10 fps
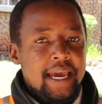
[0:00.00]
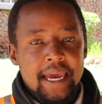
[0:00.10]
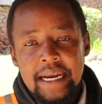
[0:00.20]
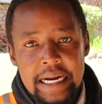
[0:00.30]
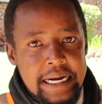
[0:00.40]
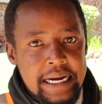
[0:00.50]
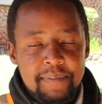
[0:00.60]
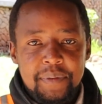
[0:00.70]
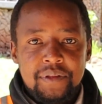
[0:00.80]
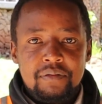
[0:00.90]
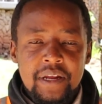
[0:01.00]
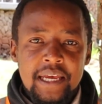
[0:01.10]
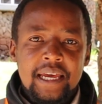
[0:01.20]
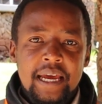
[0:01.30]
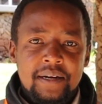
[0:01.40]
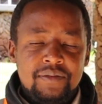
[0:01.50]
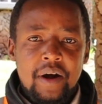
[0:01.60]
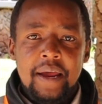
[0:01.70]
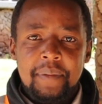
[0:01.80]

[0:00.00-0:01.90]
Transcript: And number three, try